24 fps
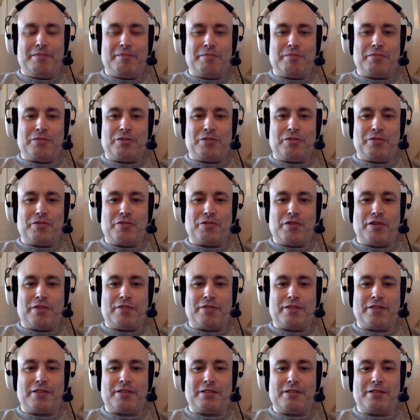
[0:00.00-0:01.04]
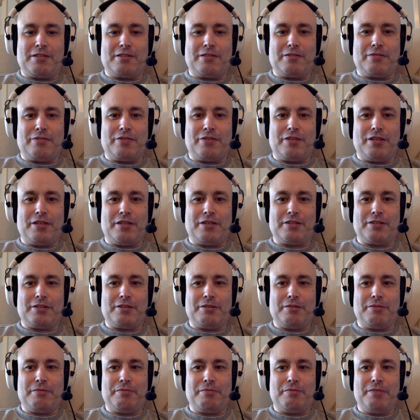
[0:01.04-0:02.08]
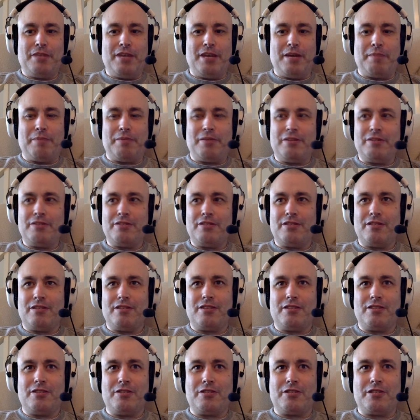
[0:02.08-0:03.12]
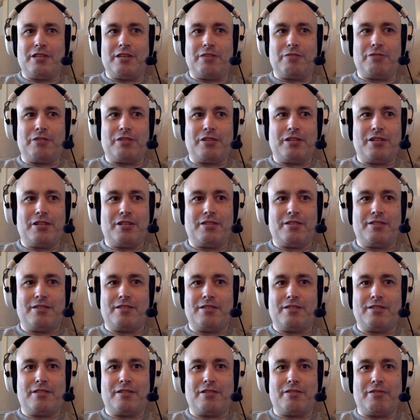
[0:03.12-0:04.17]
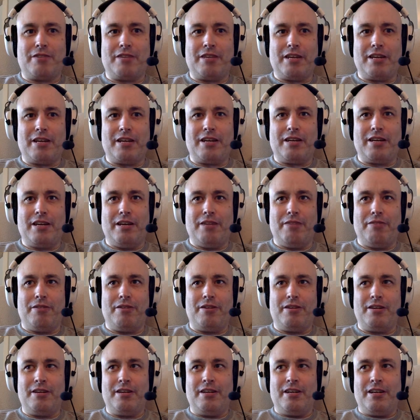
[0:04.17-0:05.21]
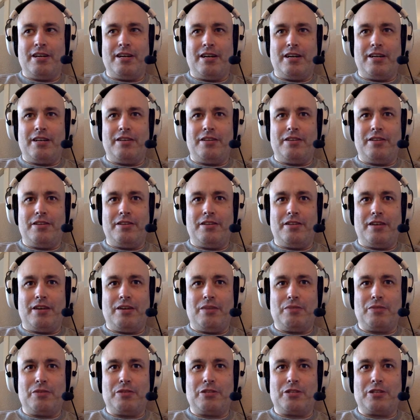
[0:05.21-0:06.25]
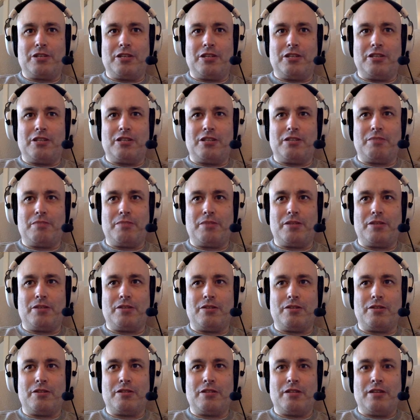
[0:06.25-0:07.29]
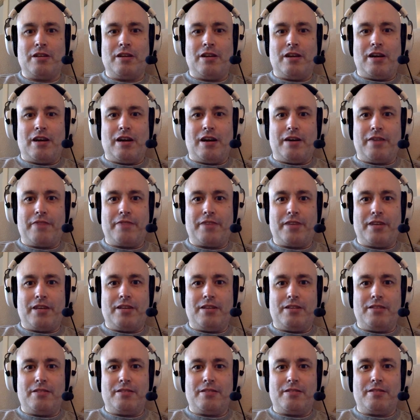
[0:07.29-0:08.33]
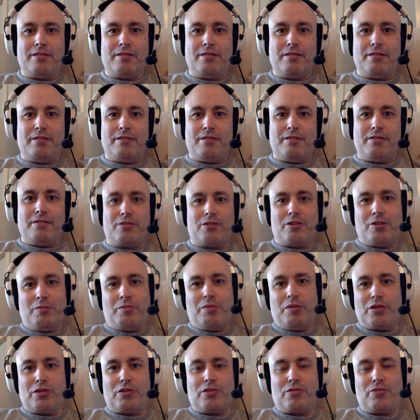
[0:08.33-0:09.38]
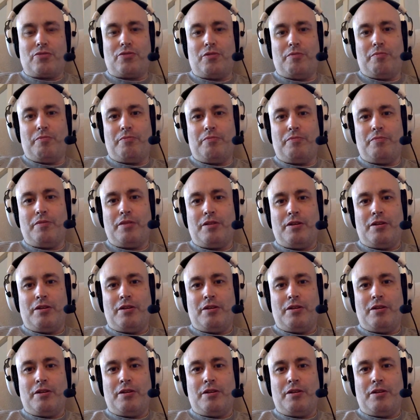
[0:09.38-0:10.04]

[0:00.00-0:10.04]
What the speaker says: sort of graphics and stuff like that. So yeah, but it's nostalgic. It's a great era, and I wouldn't change it because I've gained so much from